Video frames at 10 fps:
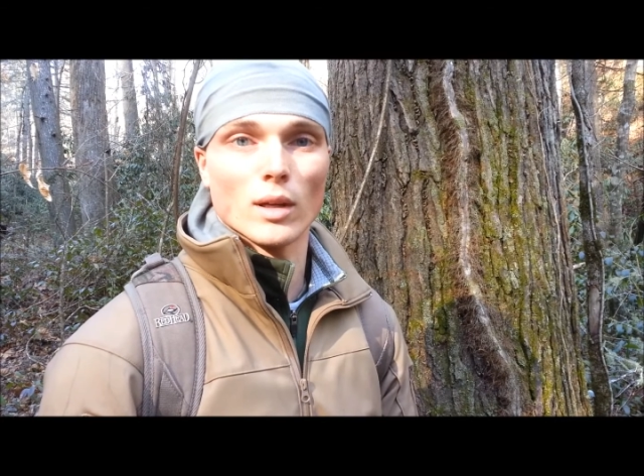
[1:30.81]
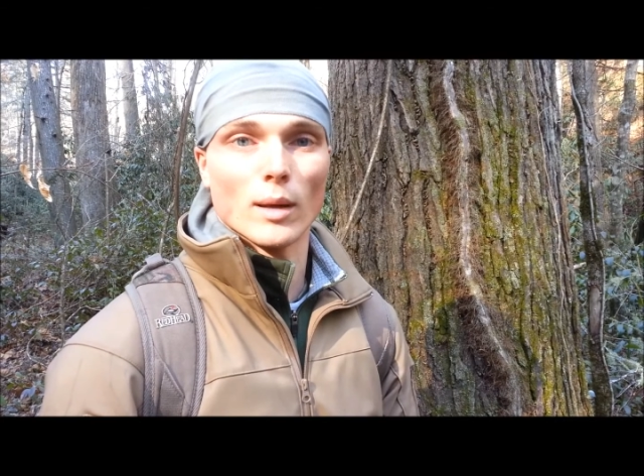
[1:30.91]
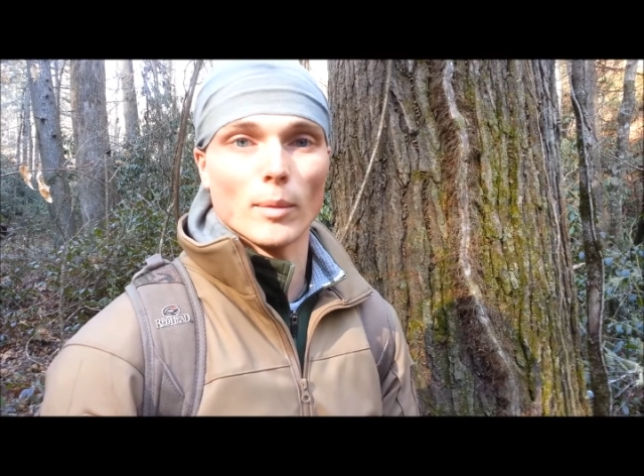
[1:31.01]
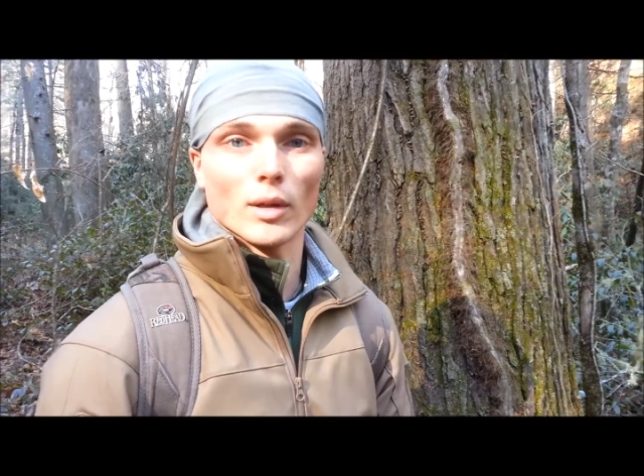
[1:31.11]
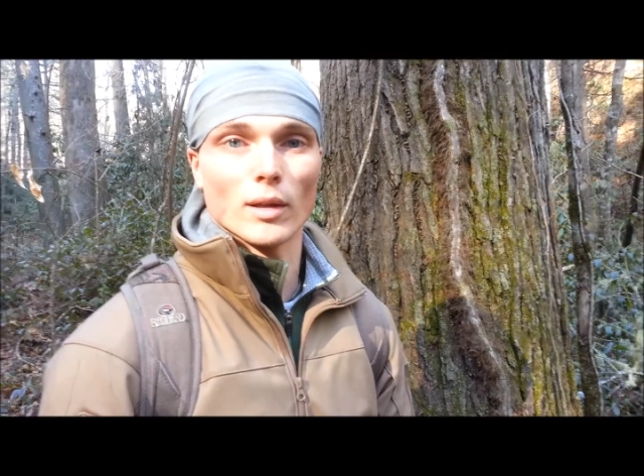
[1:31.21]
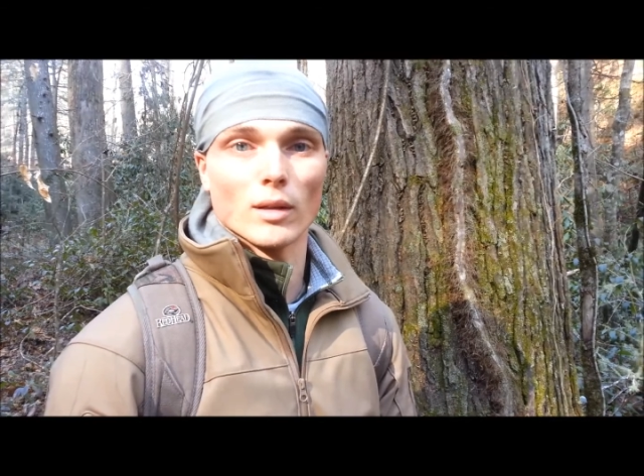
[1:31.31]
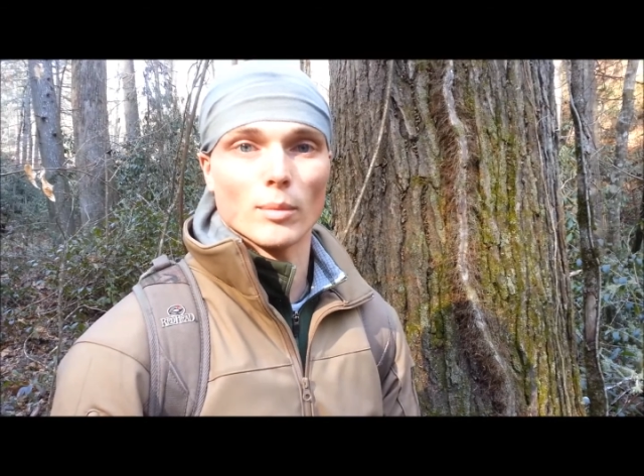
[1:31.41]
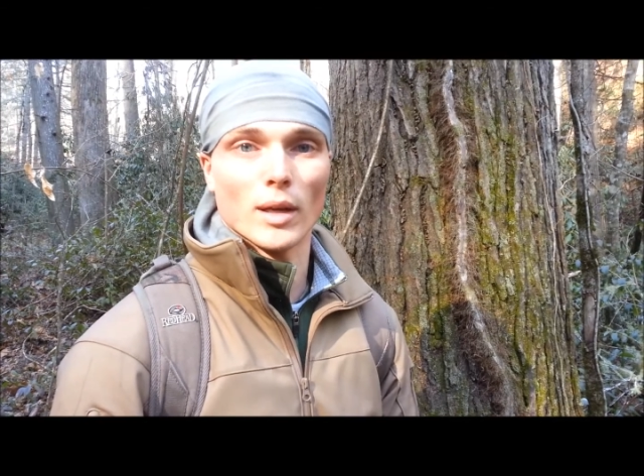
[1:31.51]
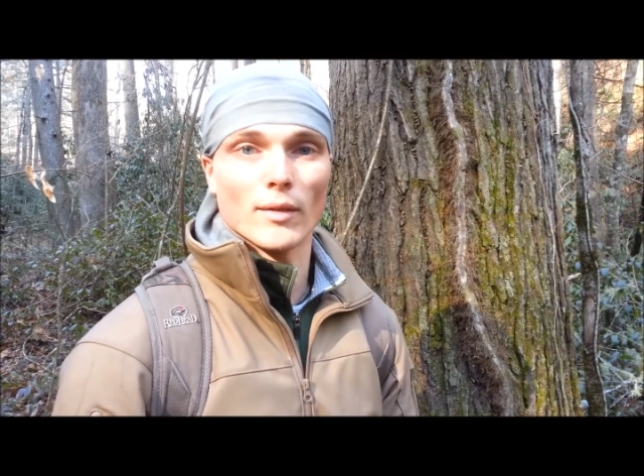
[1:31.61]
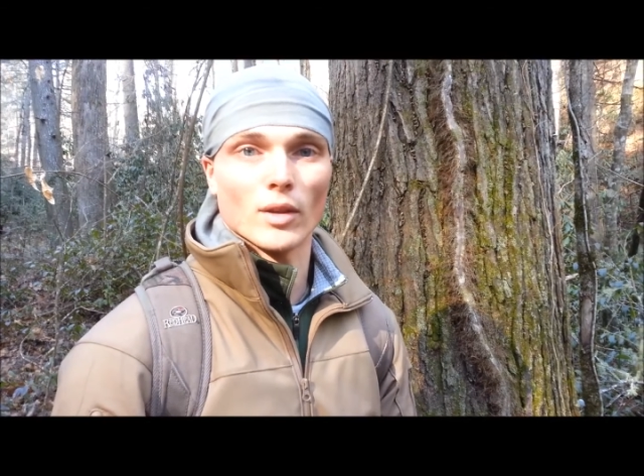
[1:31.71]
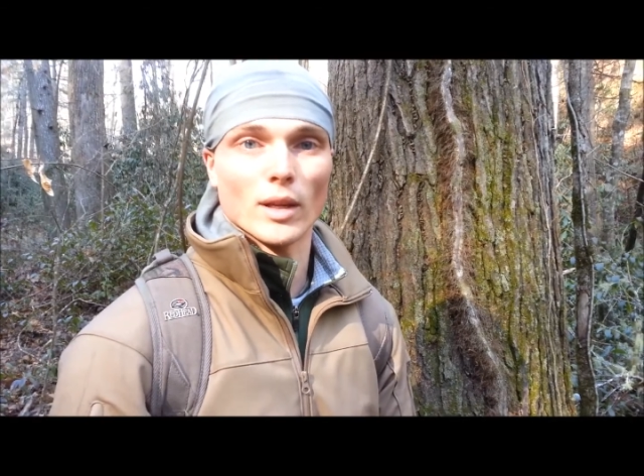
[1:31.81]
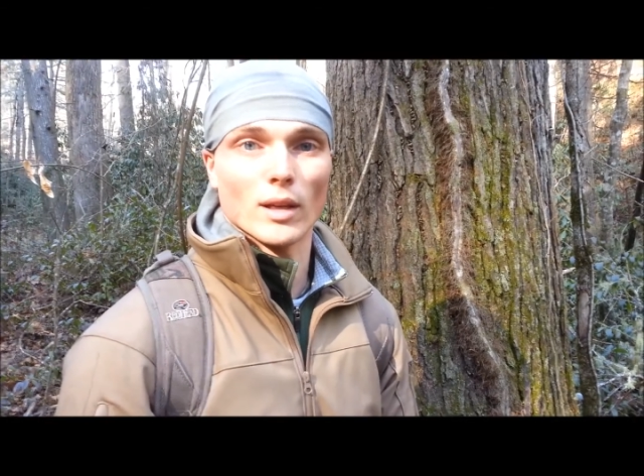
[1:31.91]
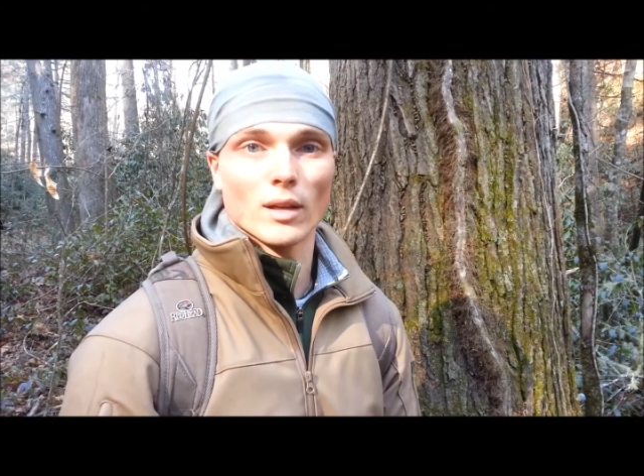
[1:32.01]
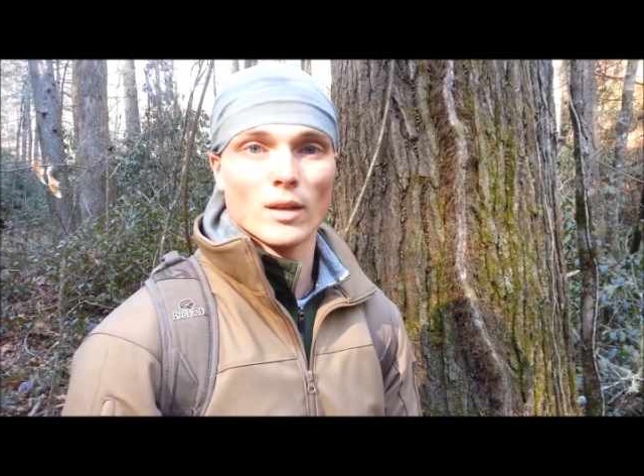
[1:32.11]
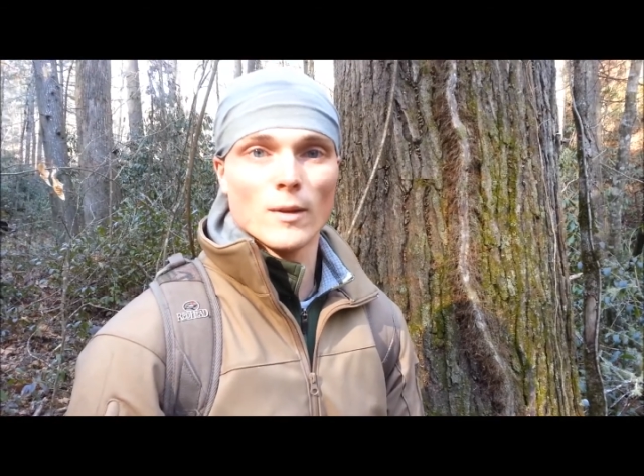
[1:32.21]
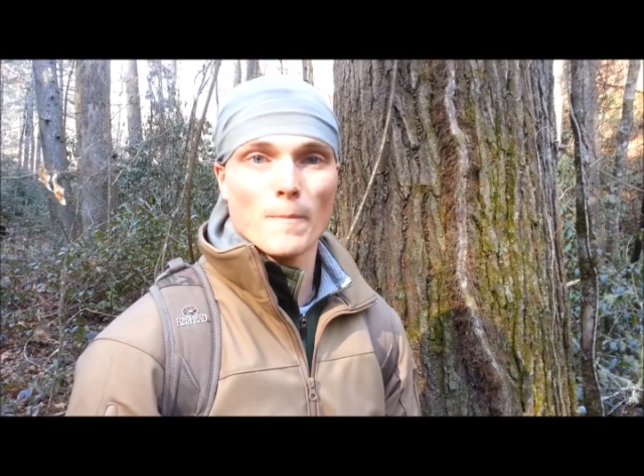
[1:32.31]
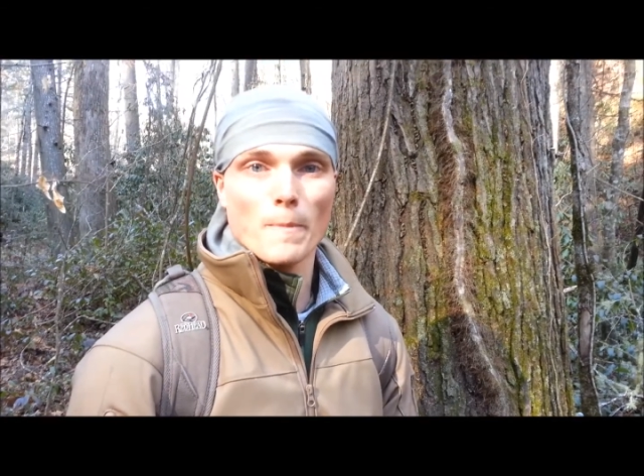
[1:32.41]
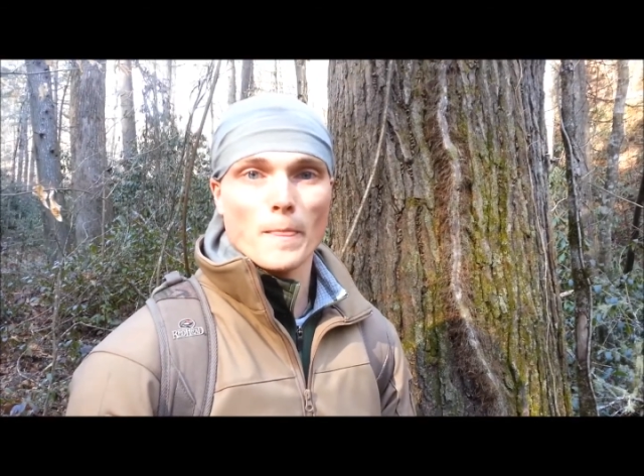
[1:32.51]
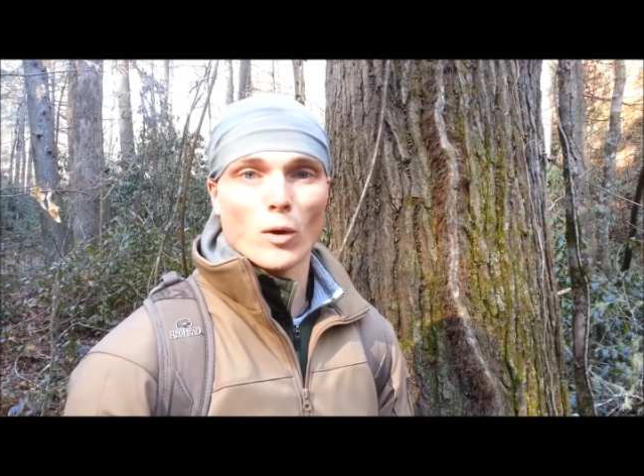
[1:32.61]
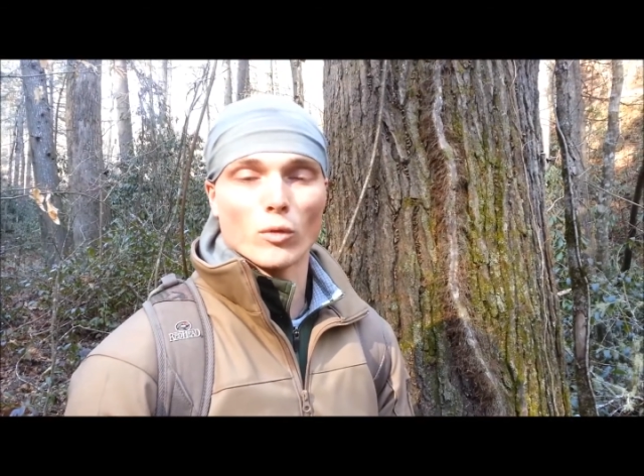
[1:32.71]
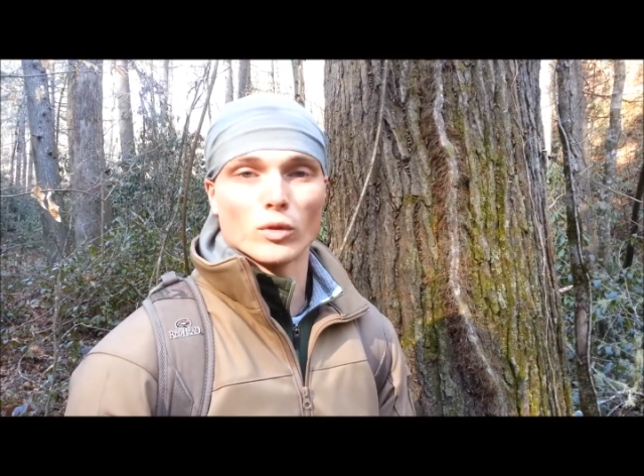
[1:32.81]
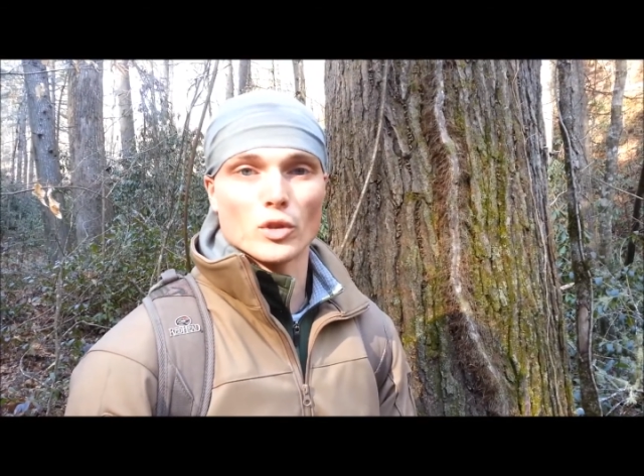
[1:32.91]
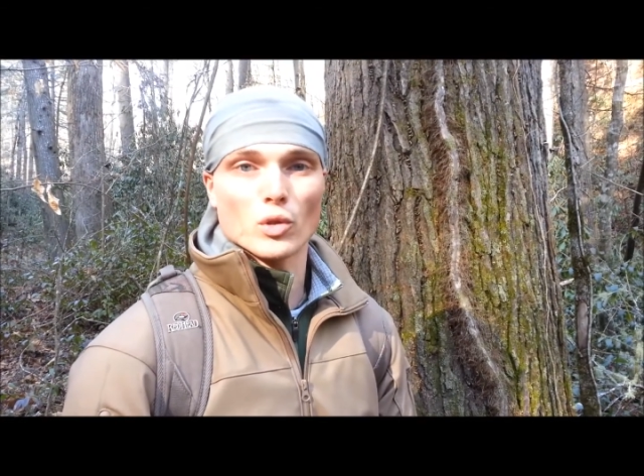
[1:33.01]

I'm going to end up having that hopefully